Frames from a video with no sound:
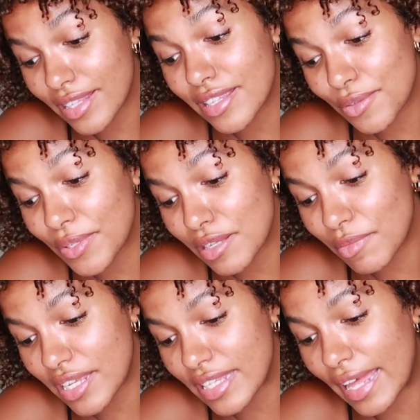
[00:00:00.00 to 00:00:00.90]
This is what
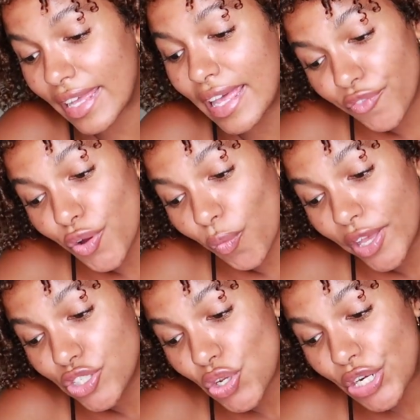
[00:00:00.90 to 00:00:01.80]
somebody said. If your
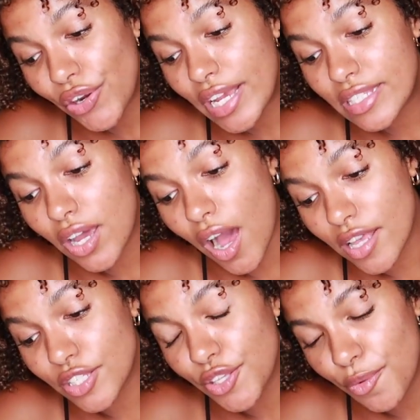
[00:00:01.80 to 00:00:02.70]
waist trainer is
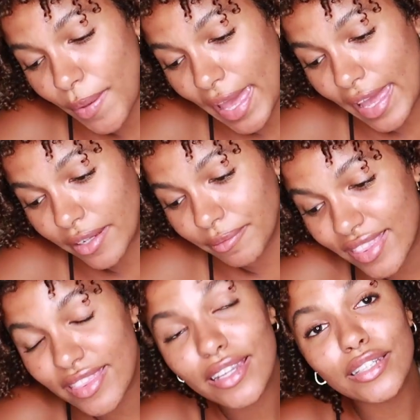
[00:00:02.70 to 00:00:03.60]
causing you
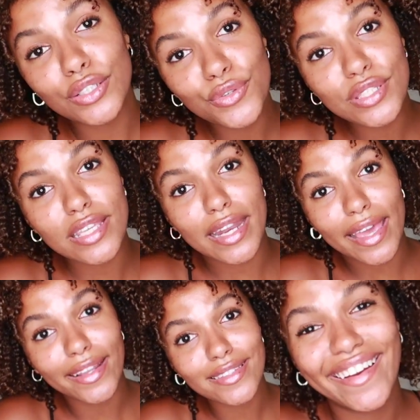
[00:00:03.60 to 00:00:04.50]
pain, then loosen
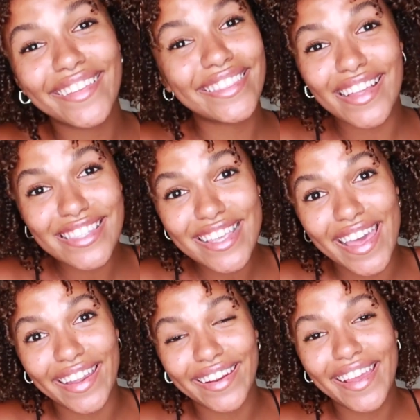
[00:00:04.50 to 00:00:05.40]
it. That's it.